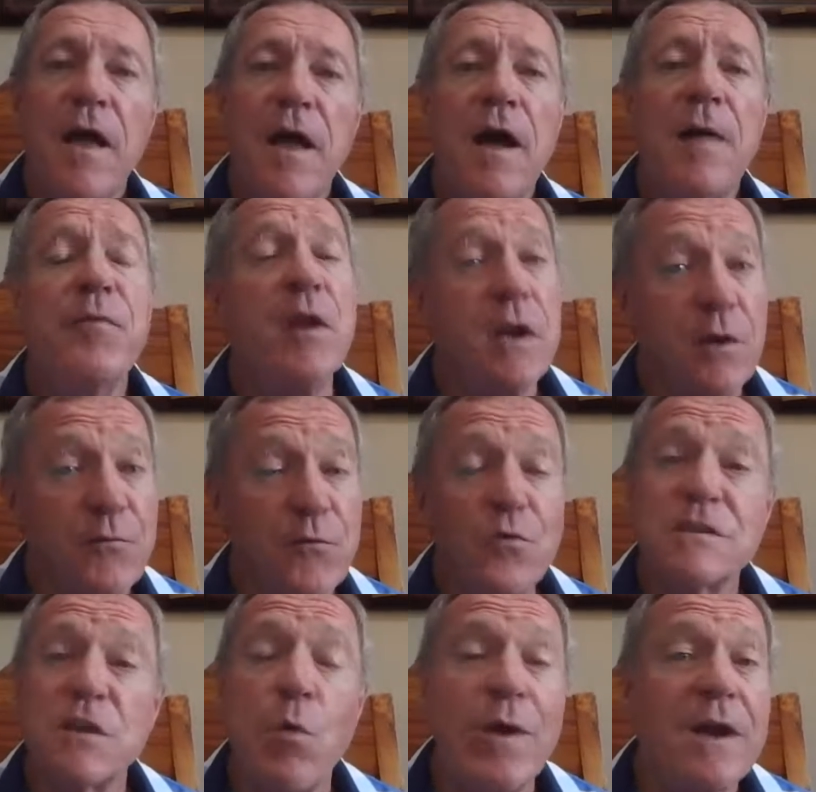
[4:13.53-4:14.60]
And of
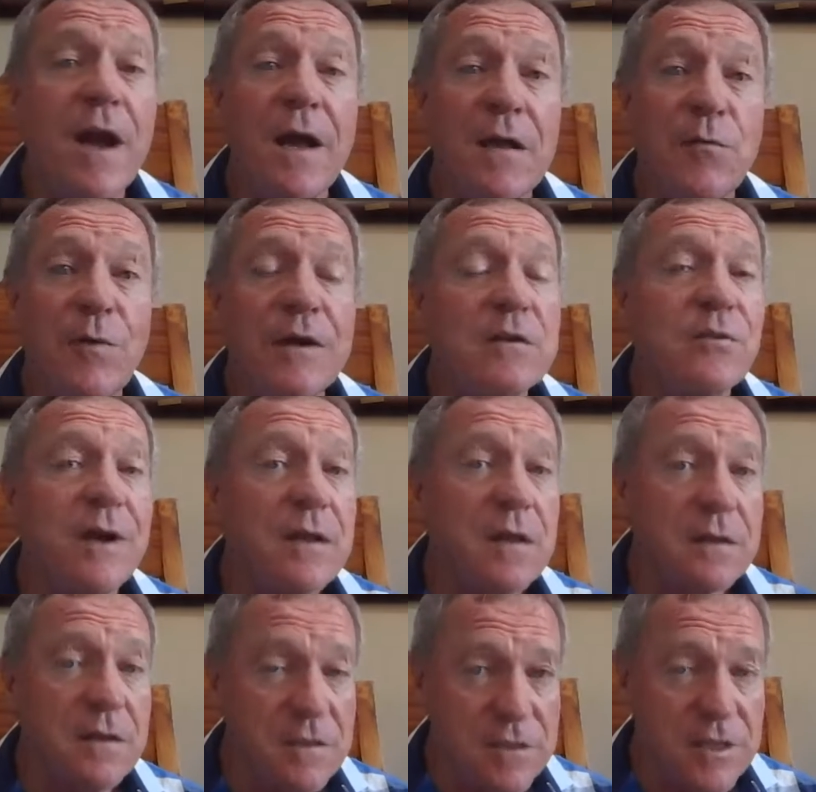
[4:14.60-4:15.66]
course, there are one or two other
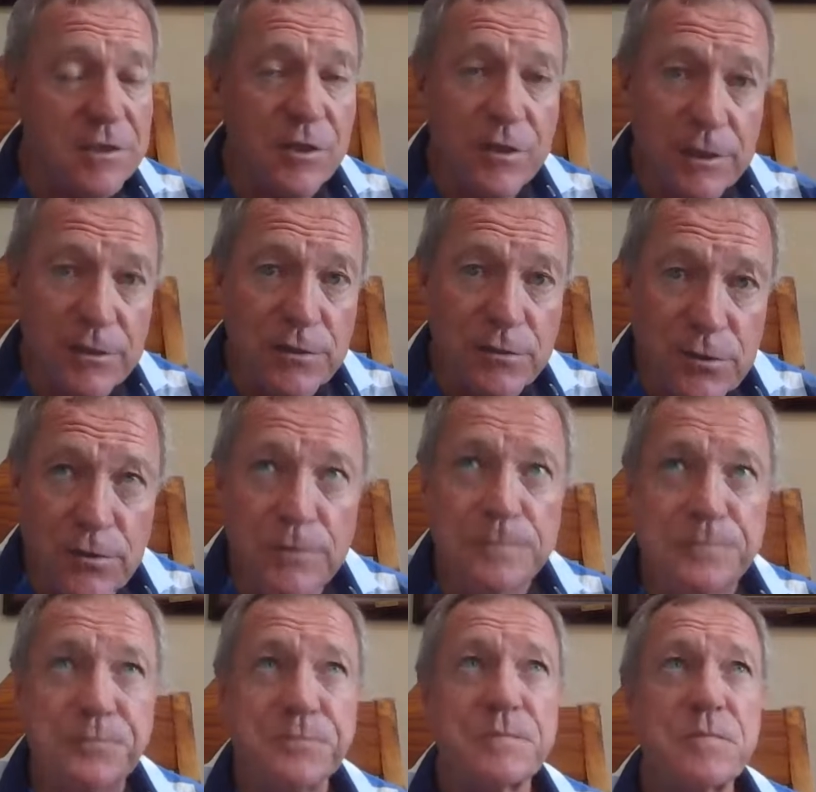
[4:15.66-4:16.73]
things that you need to do.